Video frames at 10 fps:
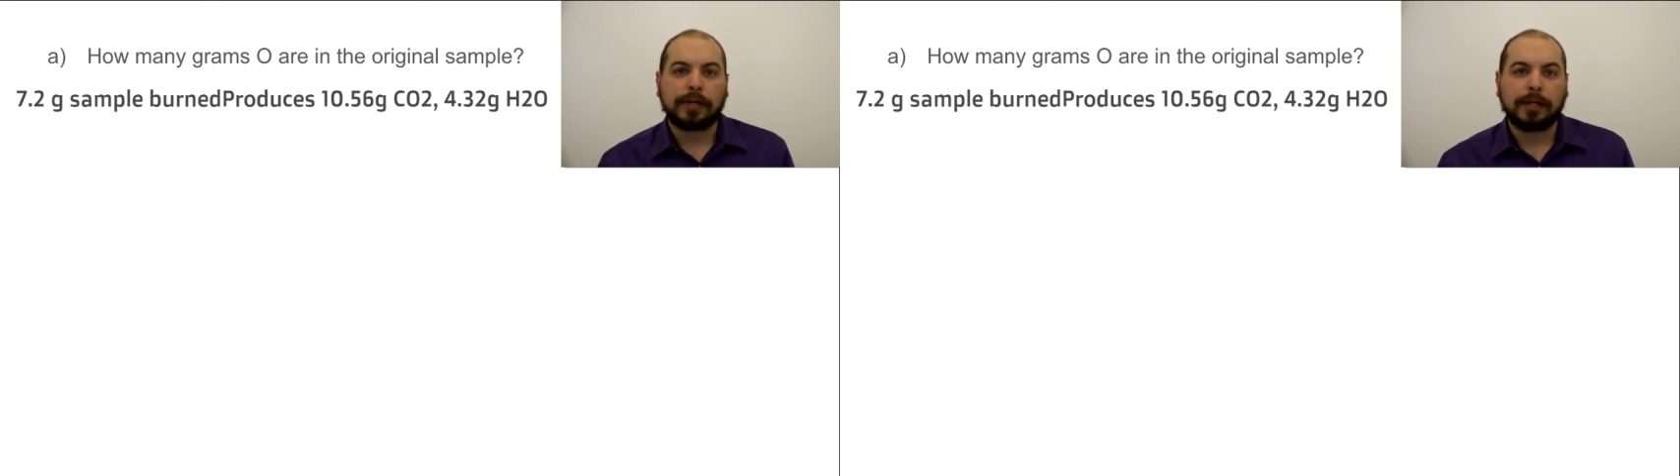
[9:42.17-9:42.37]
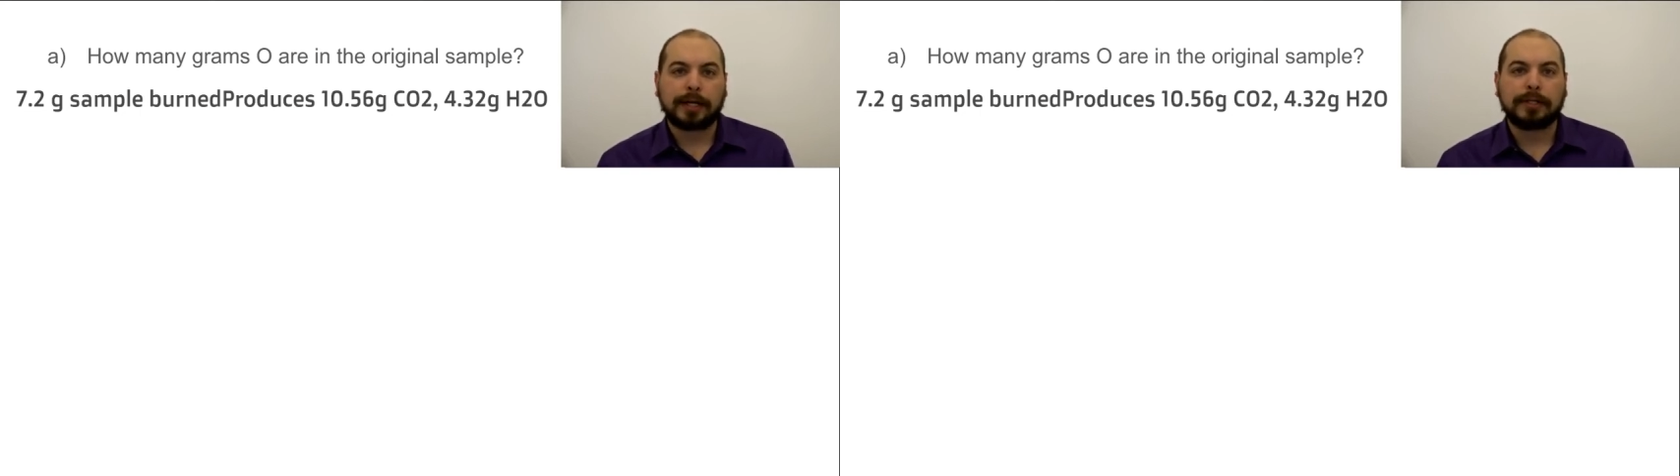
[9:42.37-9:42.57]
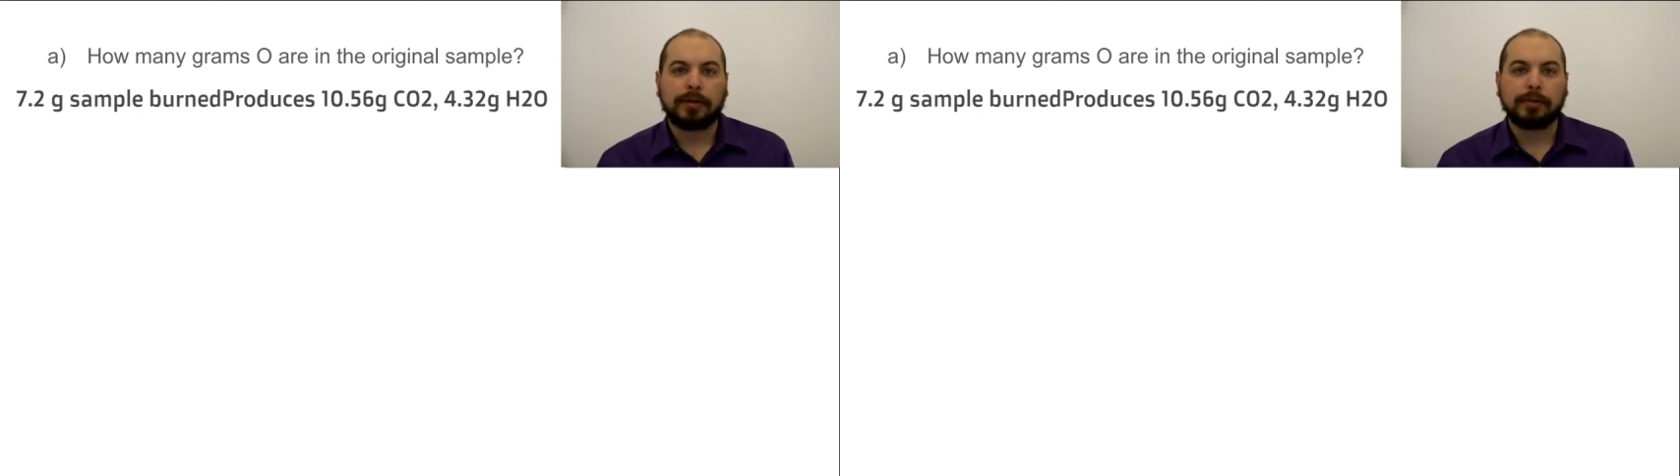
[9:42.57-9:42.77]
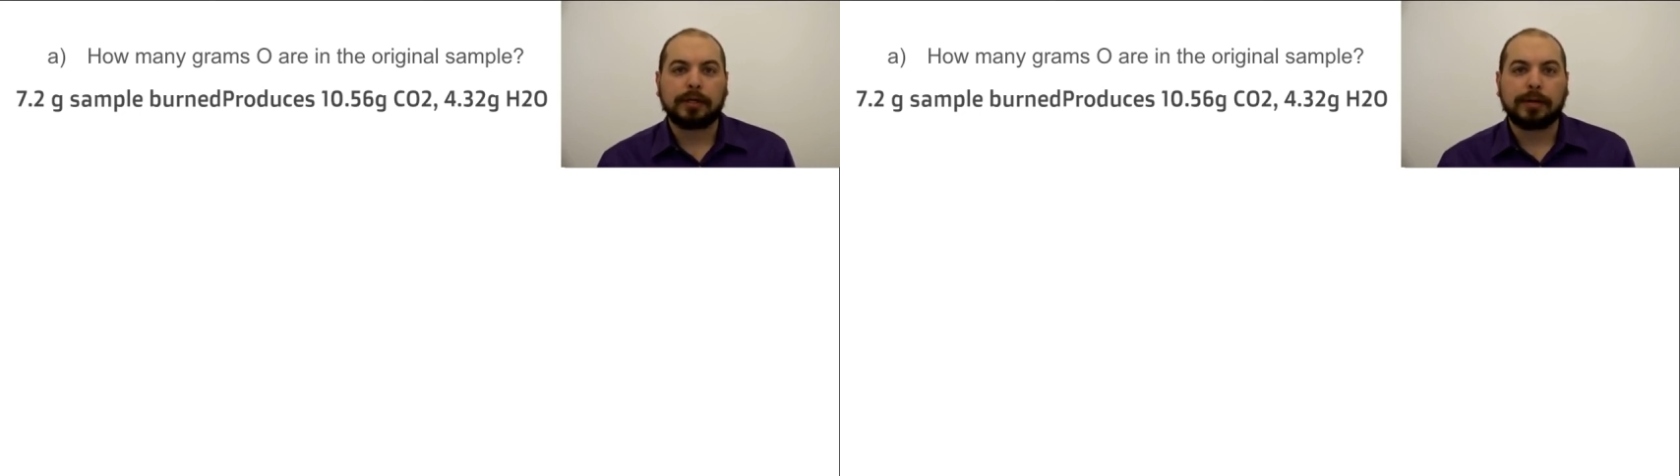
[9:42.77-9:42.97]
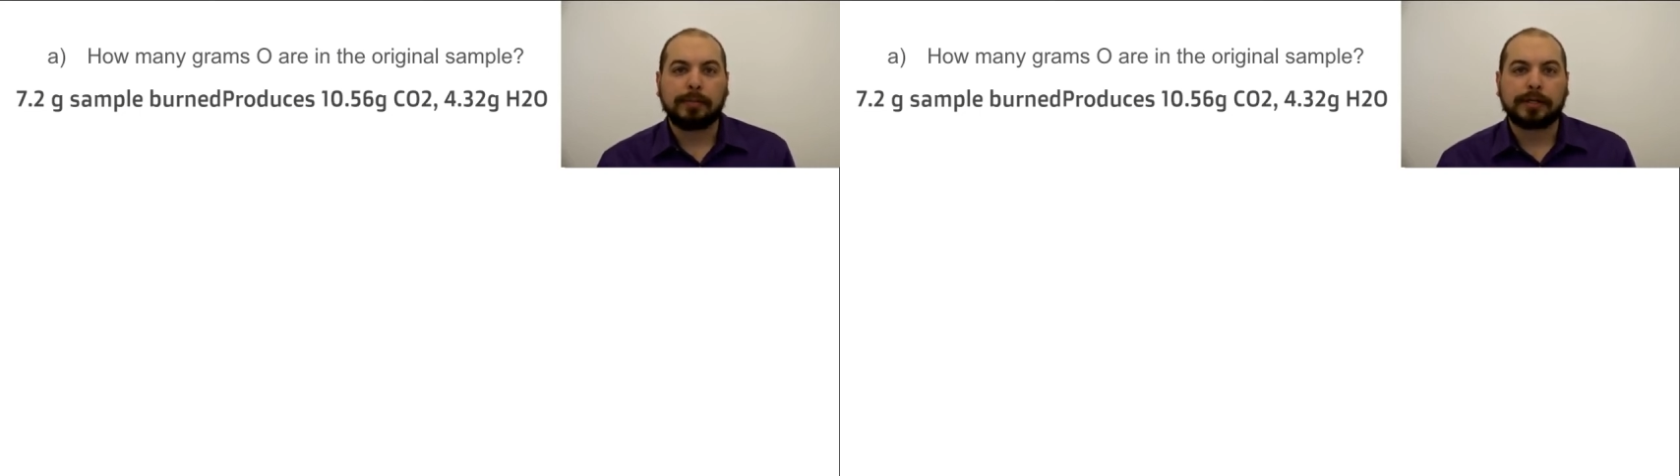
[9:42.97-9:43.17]
collected through the
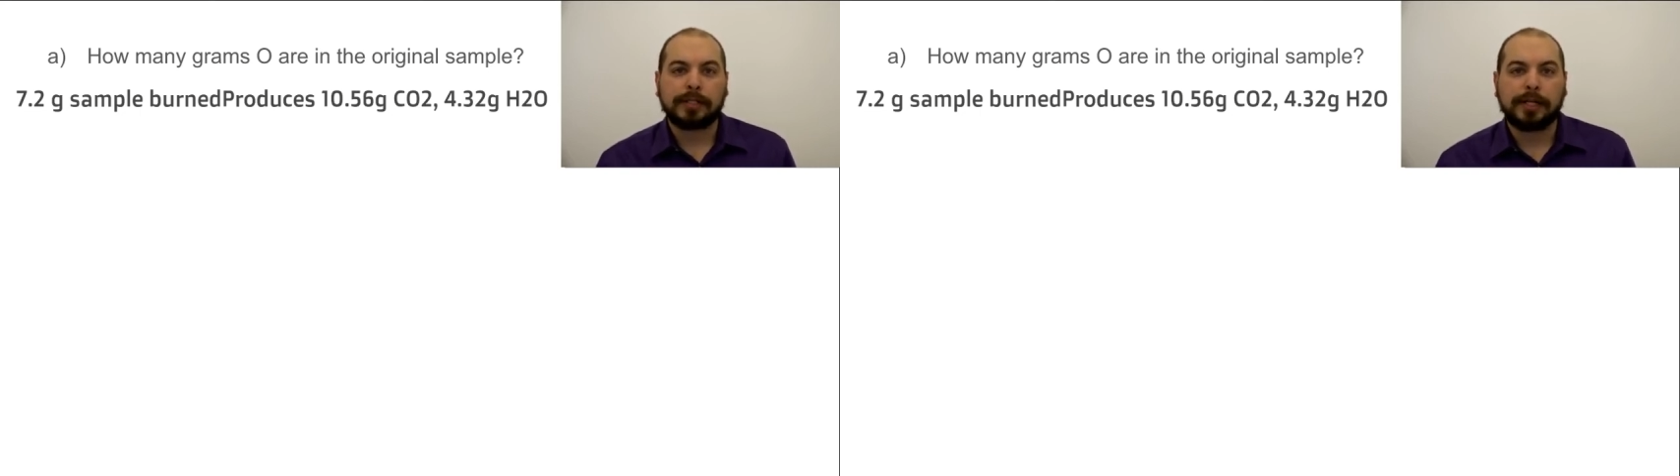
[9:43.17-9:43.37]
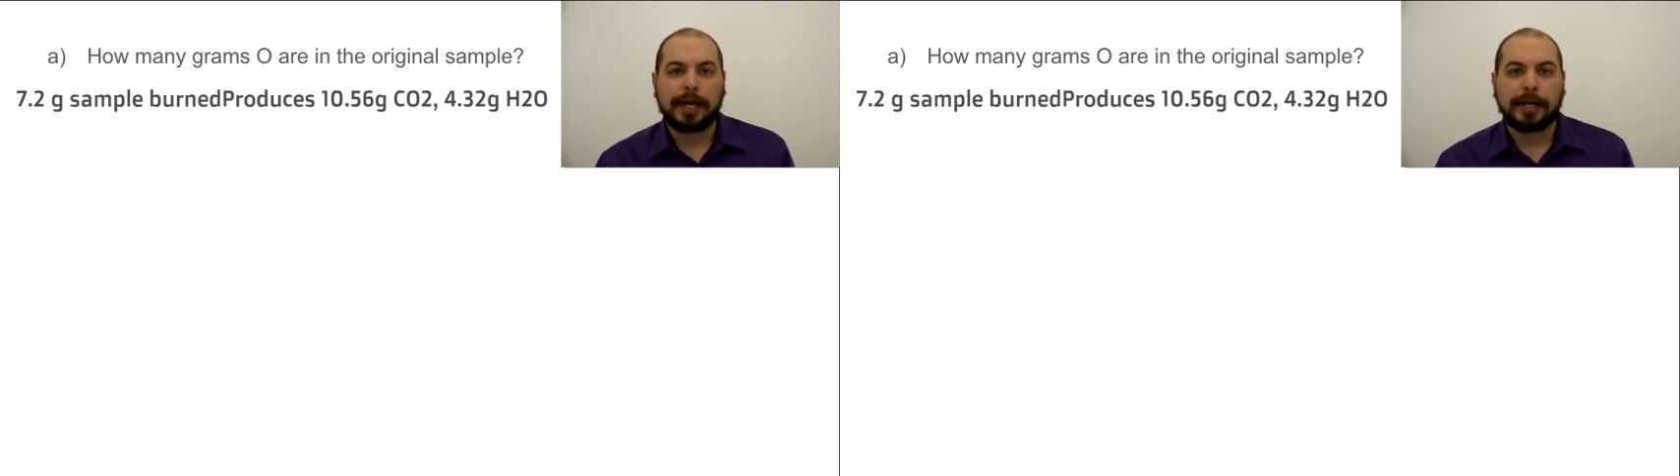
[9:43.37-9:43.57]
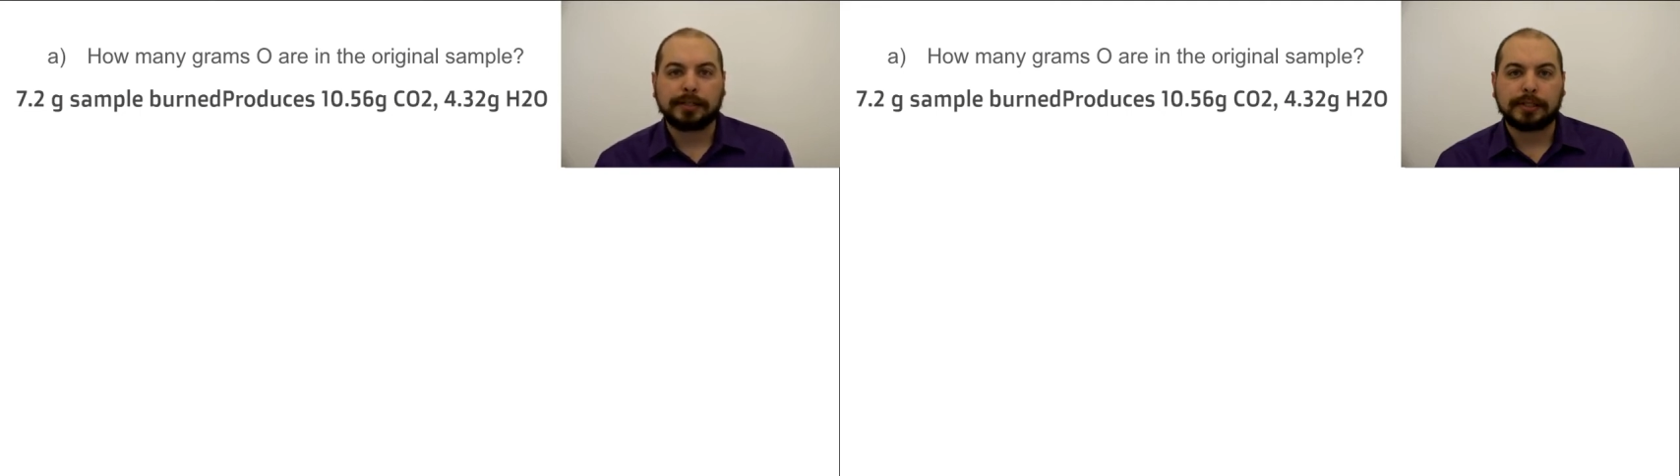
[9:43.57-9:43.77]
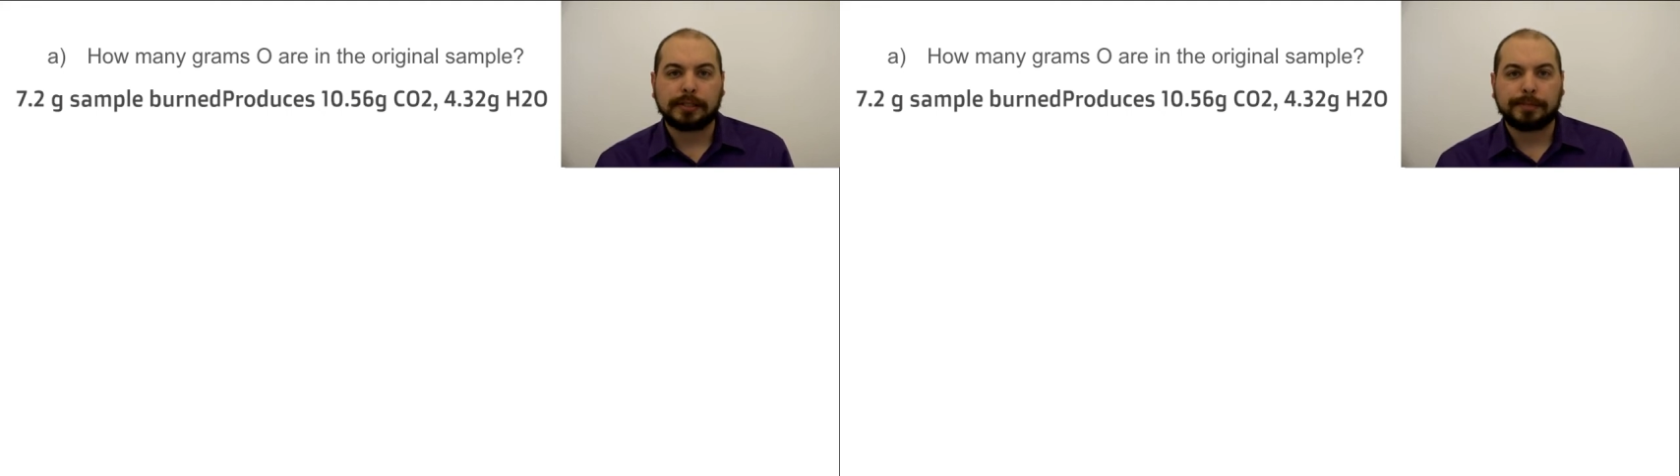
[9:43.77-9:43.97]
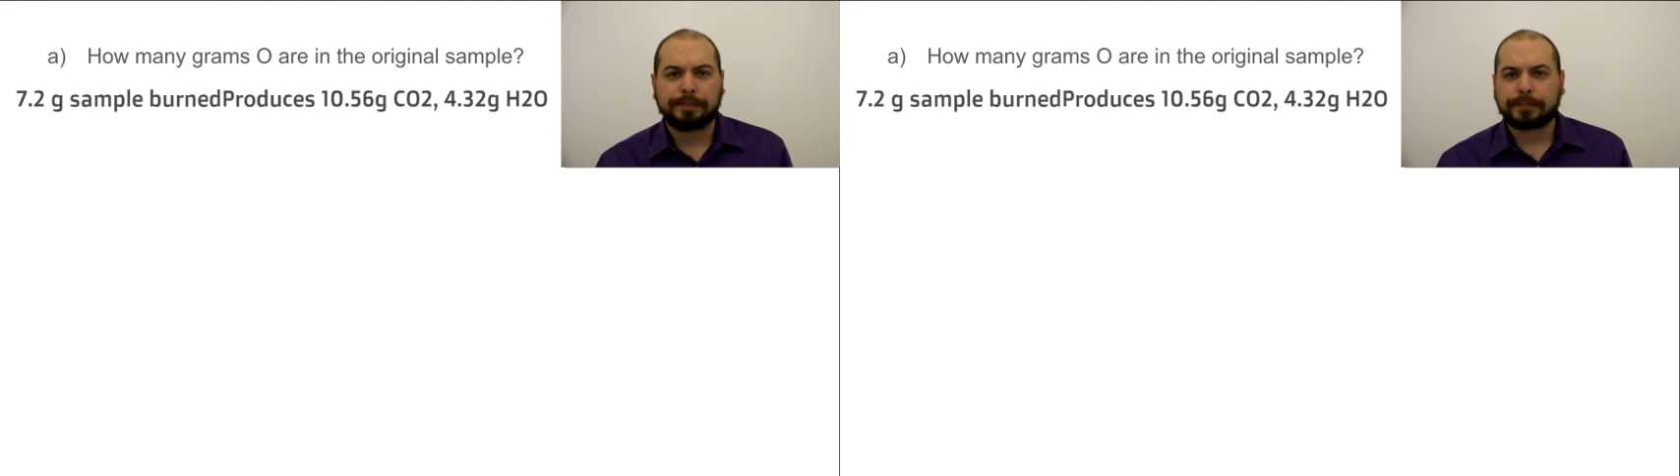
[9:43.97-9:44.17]
combustion analysis.